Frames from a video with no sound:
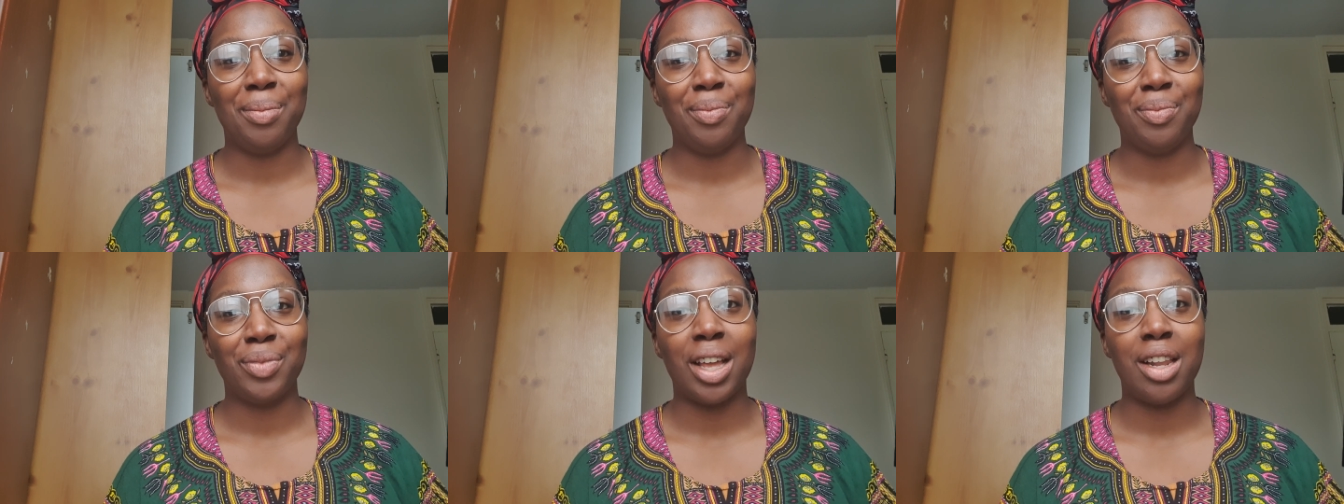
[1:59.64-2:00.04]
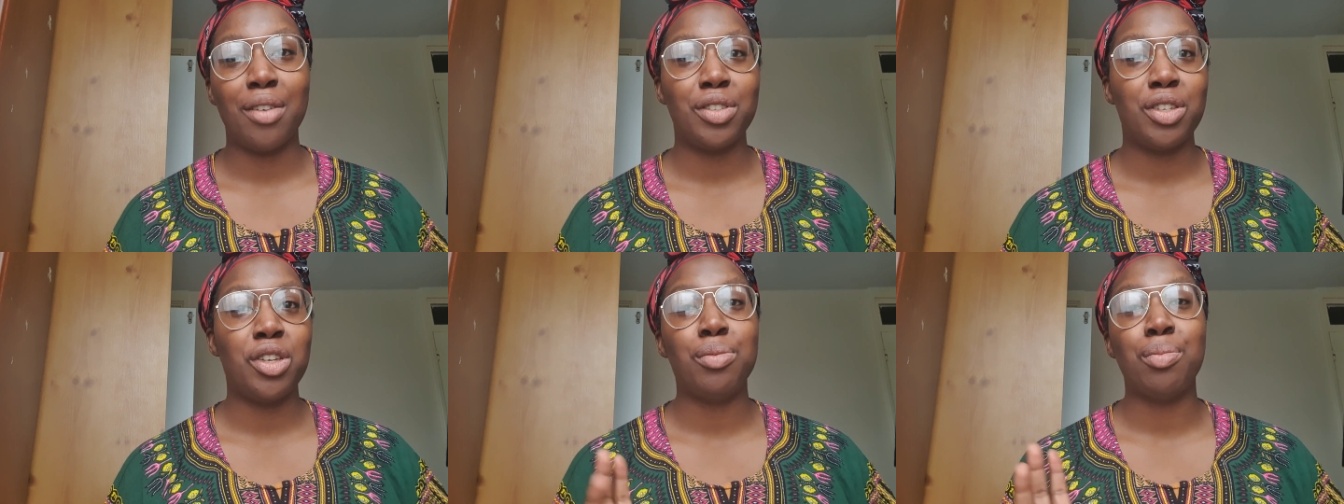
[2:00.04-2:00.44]
that I love
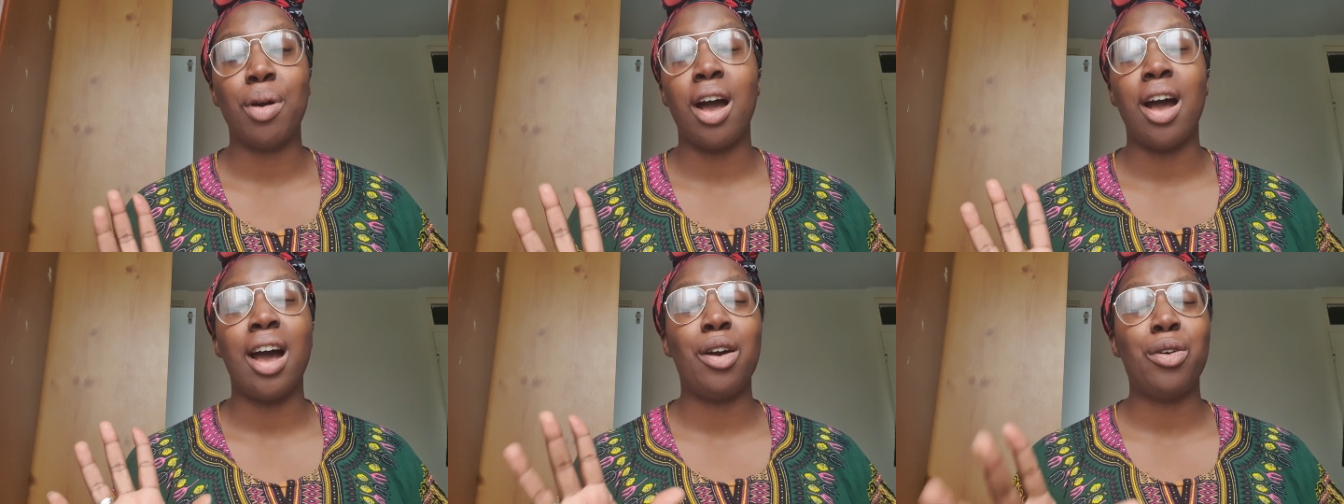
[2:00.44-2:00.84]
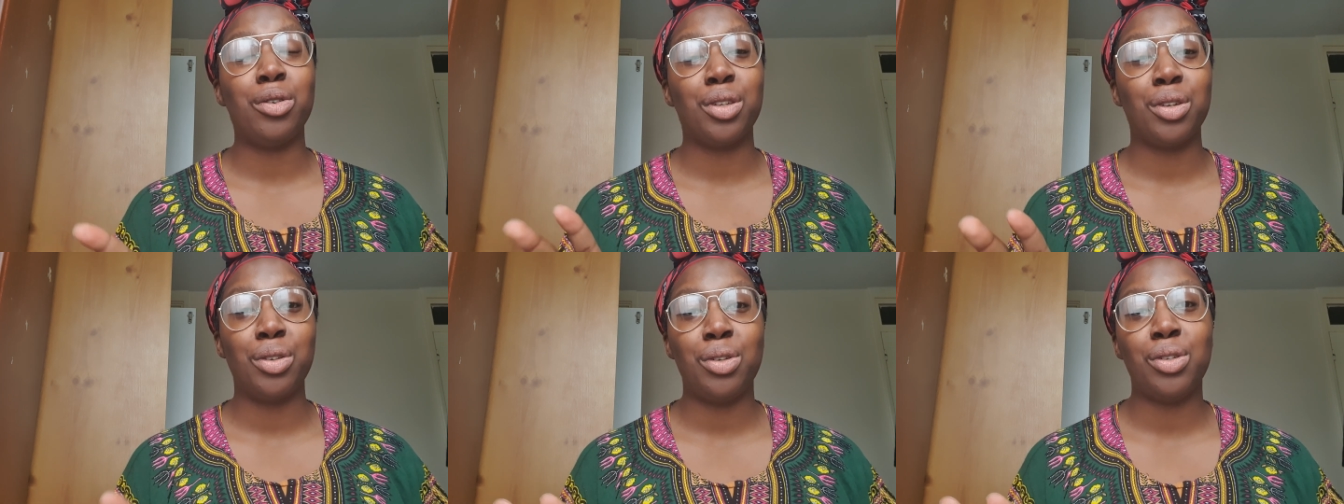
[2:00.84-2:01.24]
to use. But I
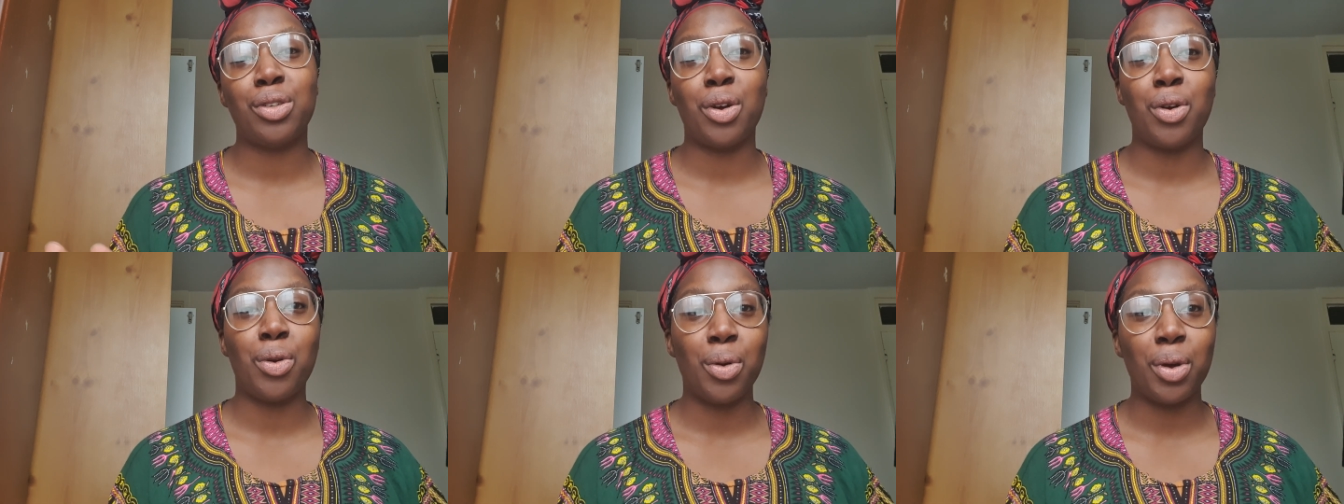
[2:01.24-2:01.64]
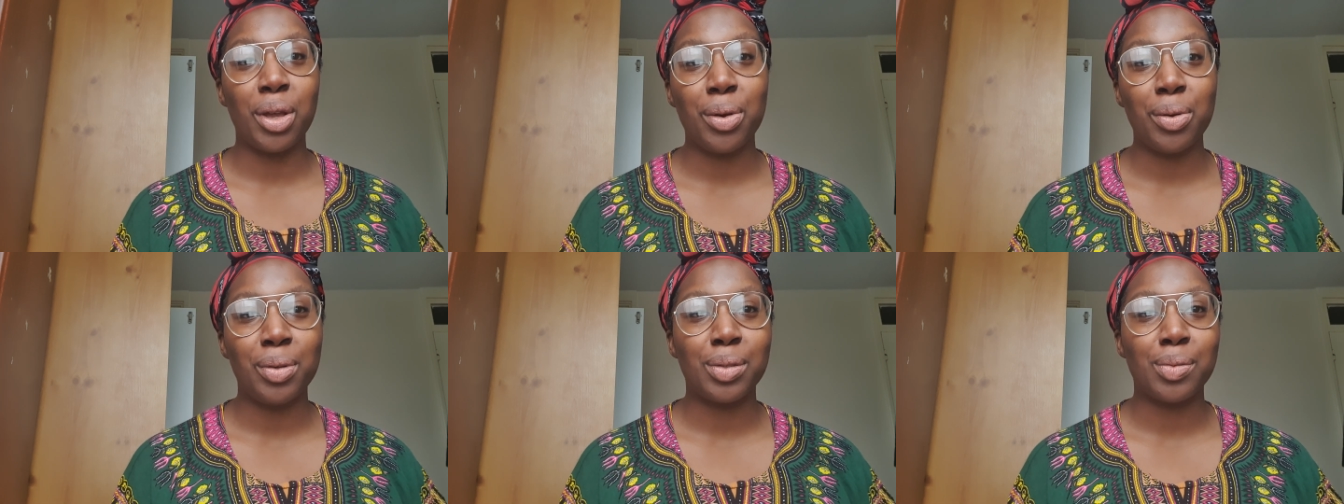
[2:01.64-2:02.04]
also use her
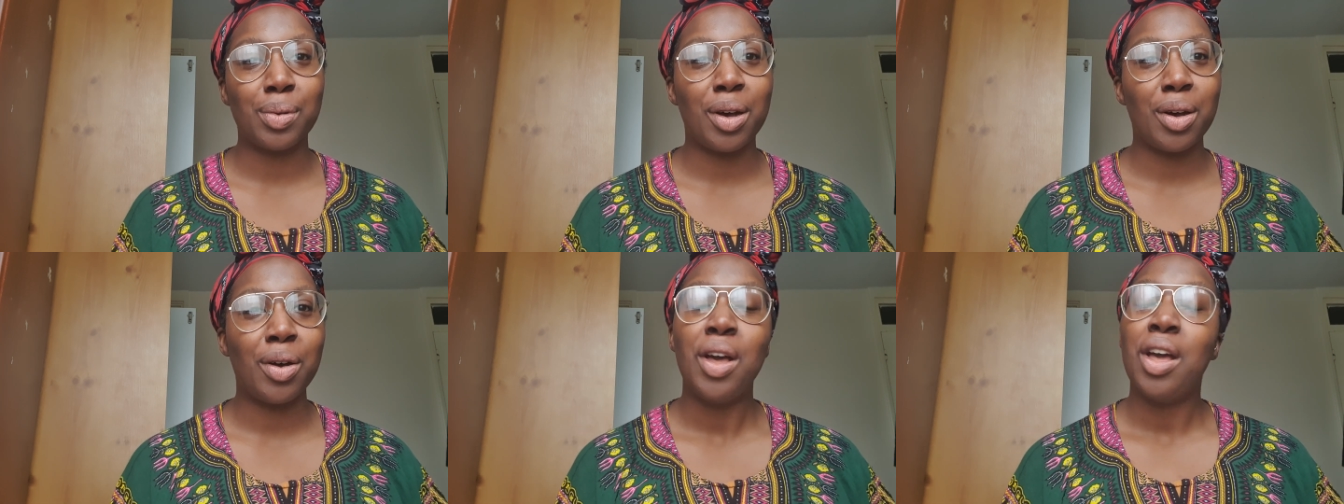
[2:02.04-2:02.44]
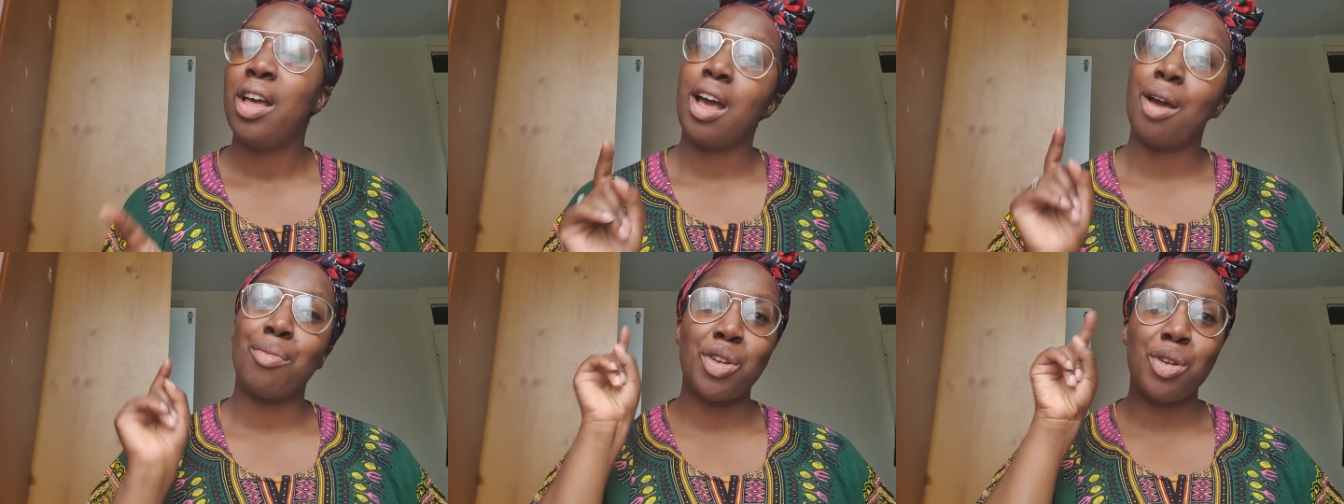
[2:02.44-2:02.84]
oil as well. I'm going to